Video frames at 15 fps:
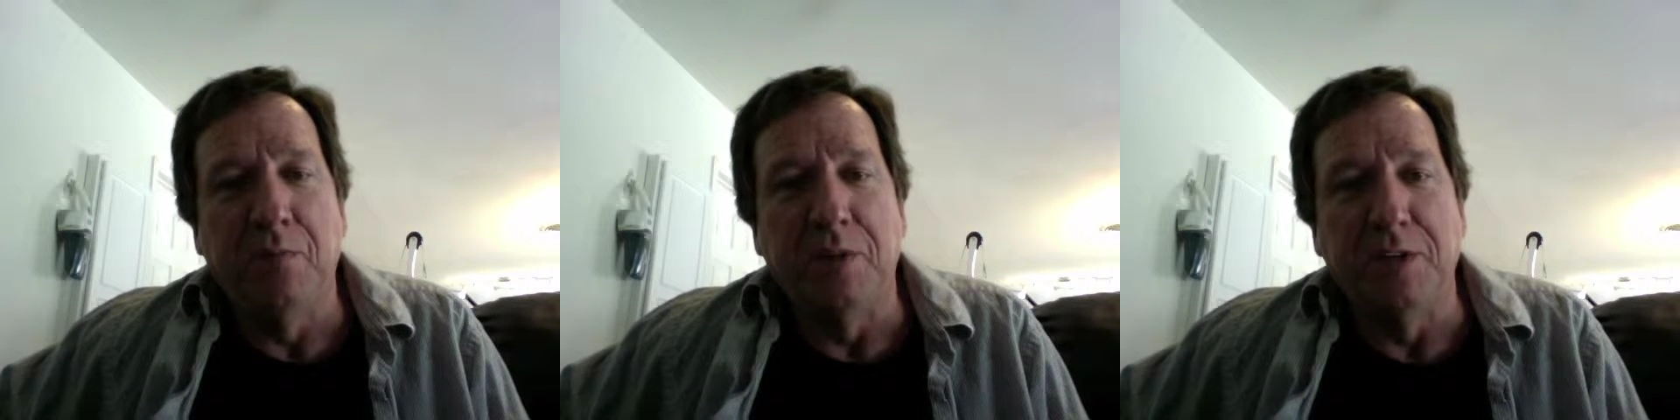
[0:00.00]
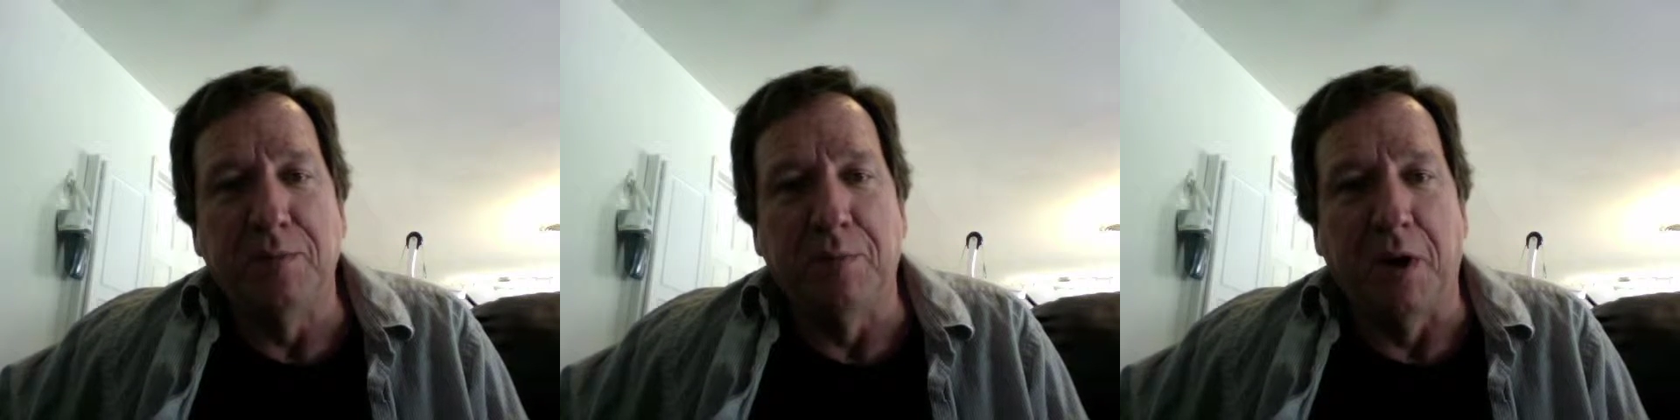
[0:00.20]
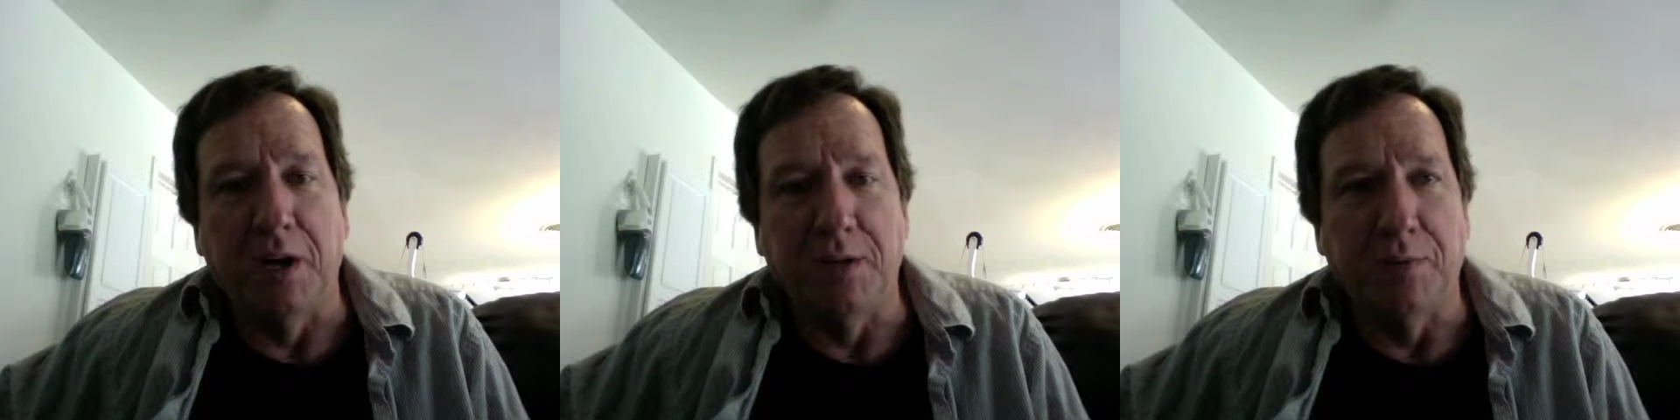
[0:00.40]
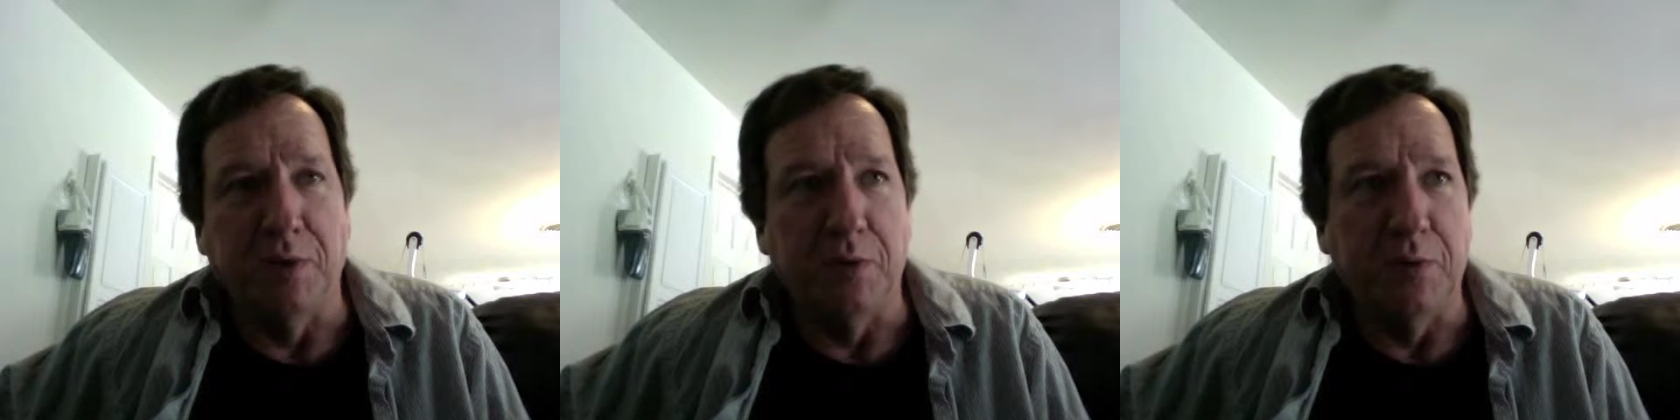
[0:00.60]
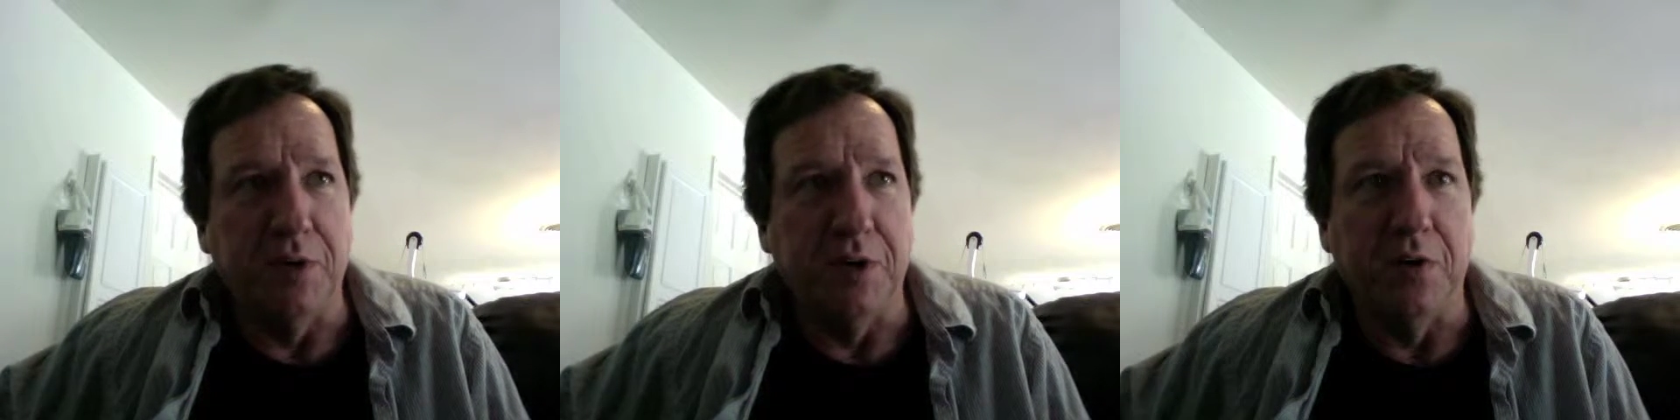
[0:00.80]
it's plausible
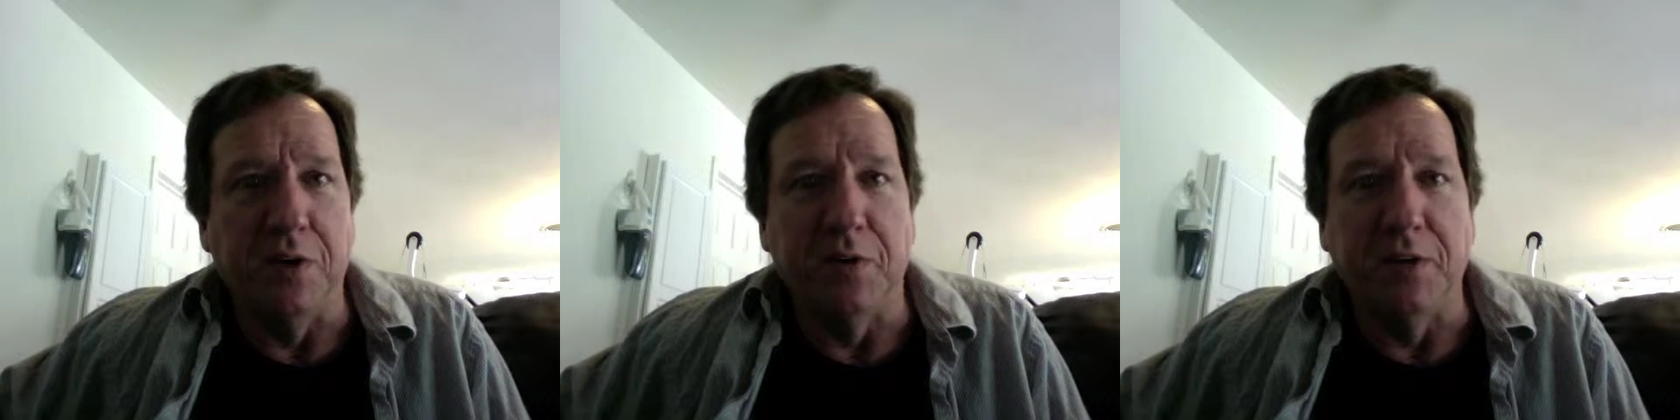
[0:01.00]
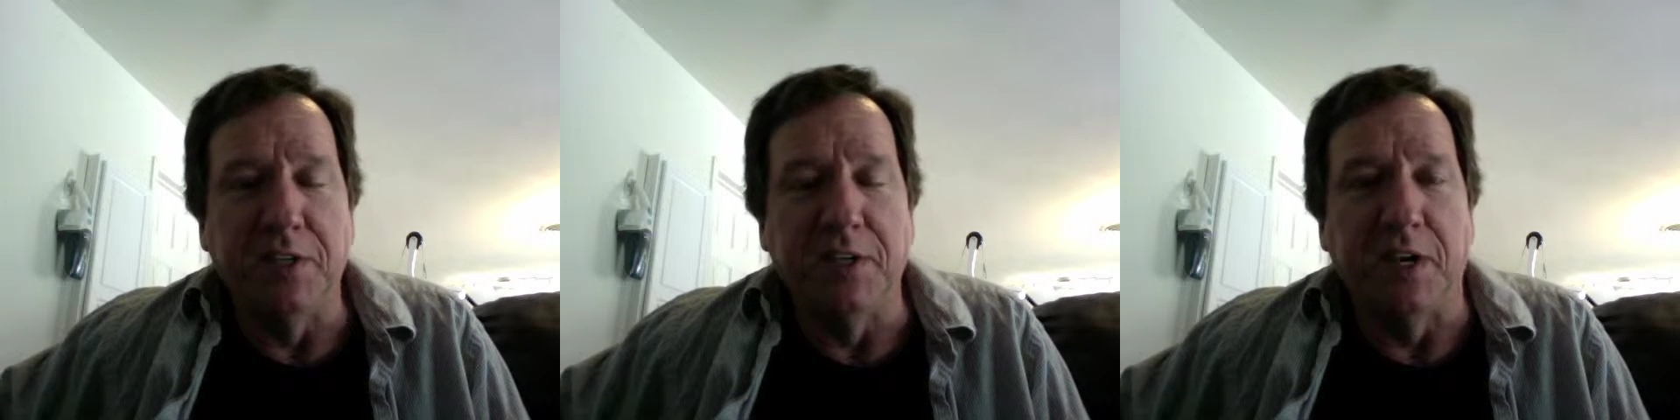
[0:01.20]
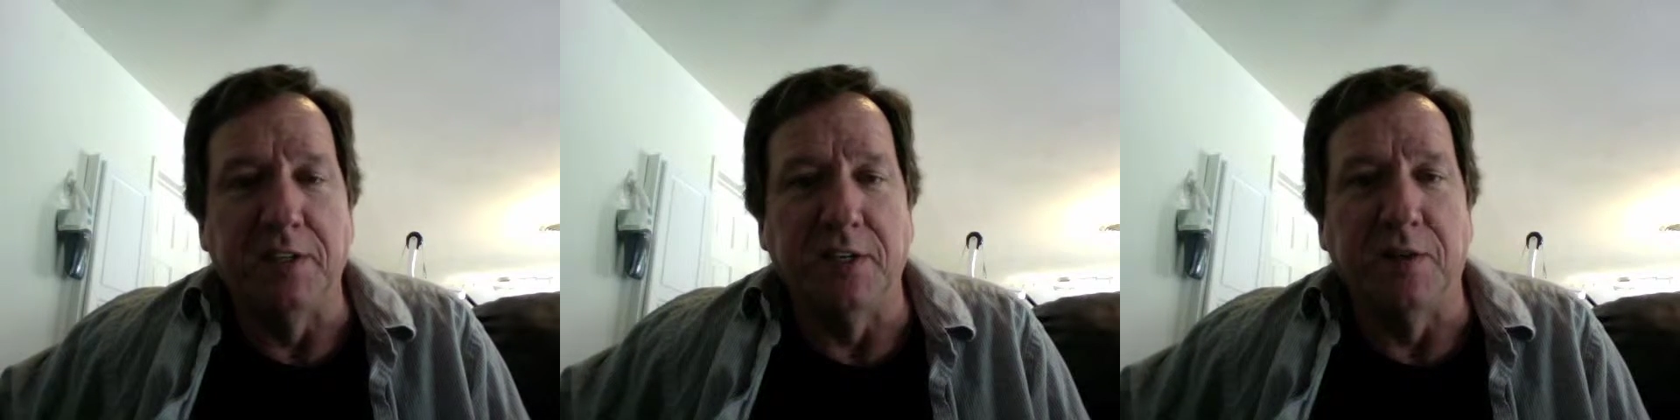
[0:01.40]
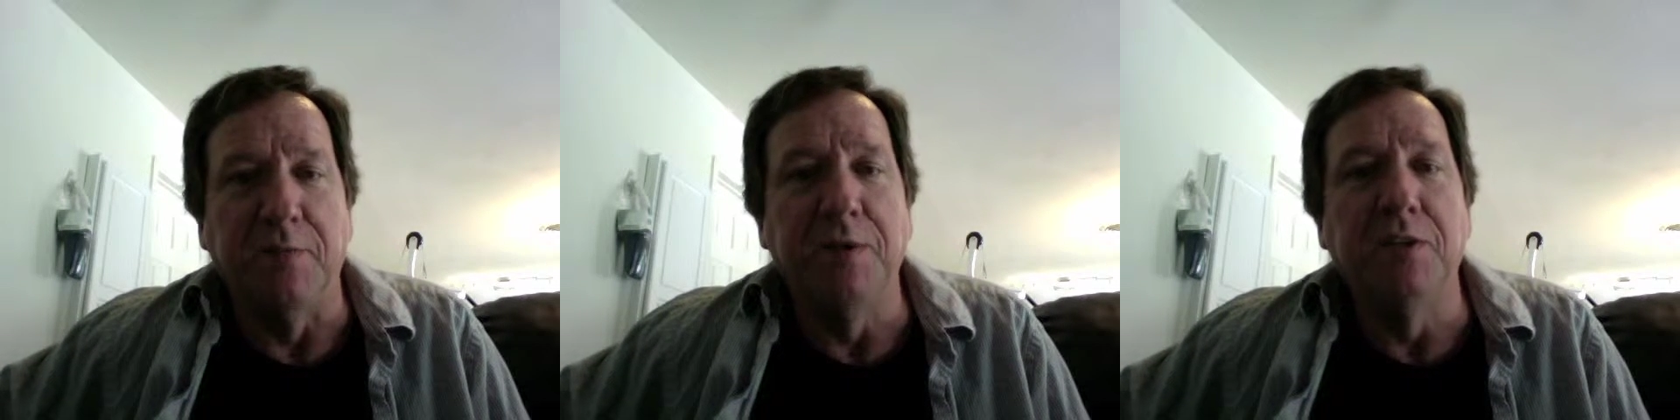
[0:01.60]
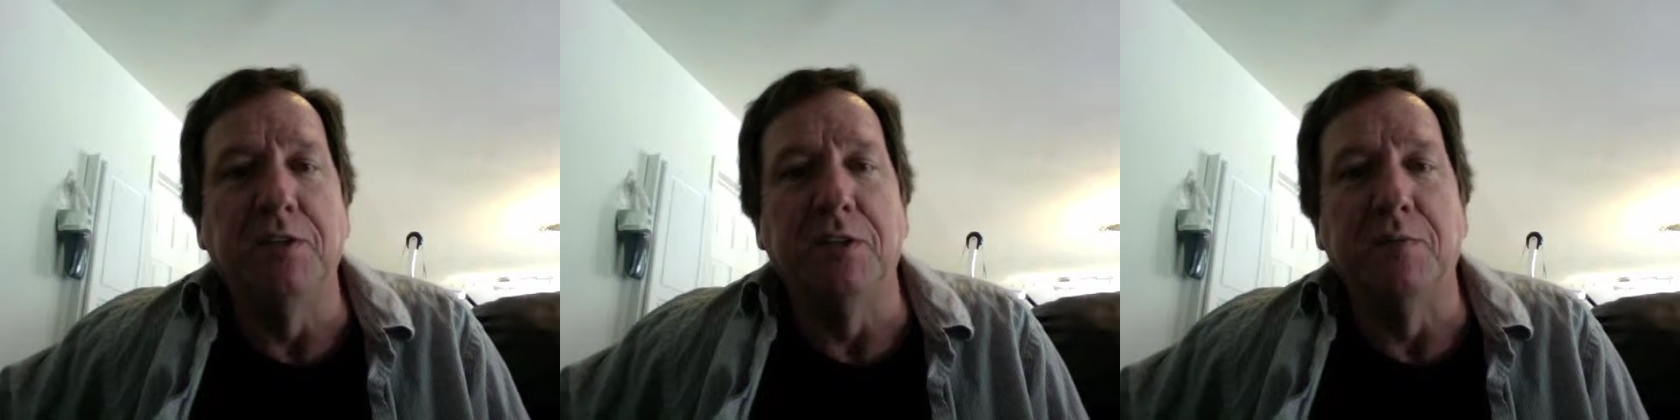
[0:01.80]
that what you're hearing sounds like
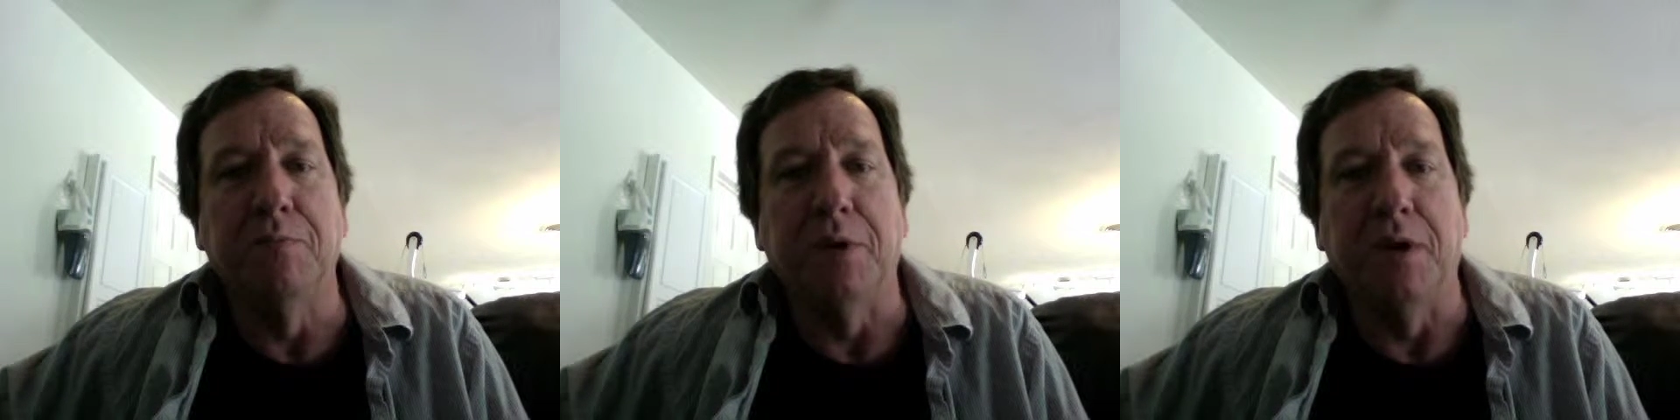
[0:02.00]
music,